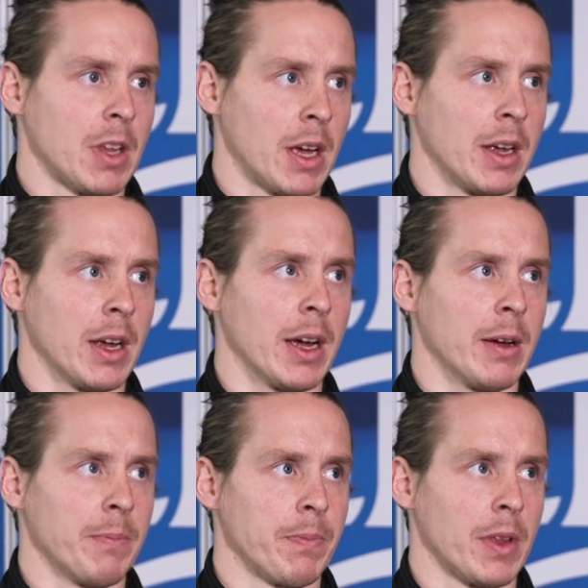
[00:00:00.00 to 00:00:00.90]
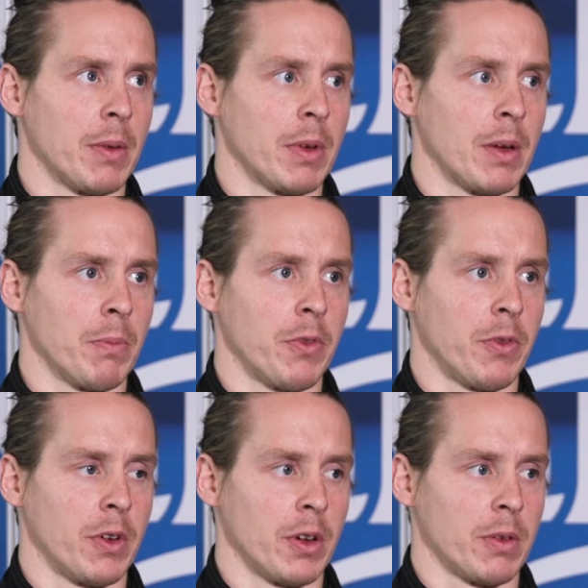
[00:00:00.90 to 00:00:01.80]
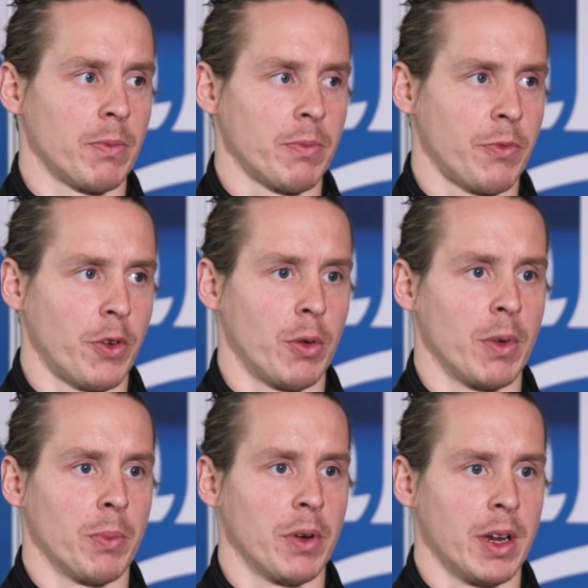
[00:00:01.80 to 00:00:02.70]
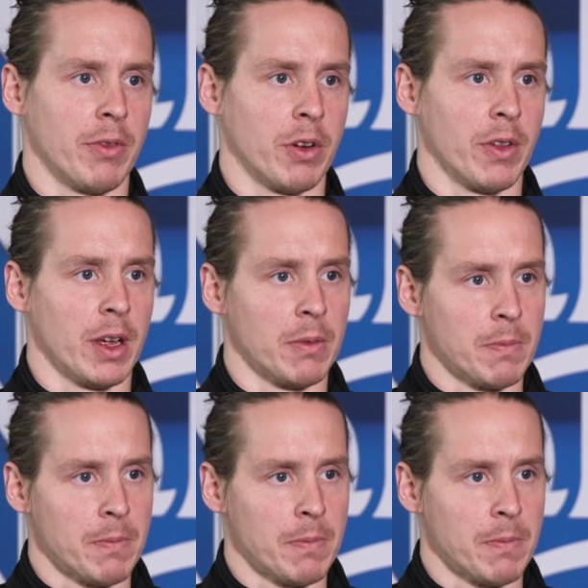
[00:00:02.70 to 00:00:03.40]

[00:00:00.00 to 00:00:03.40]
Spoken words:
I'm firmly a believer of that.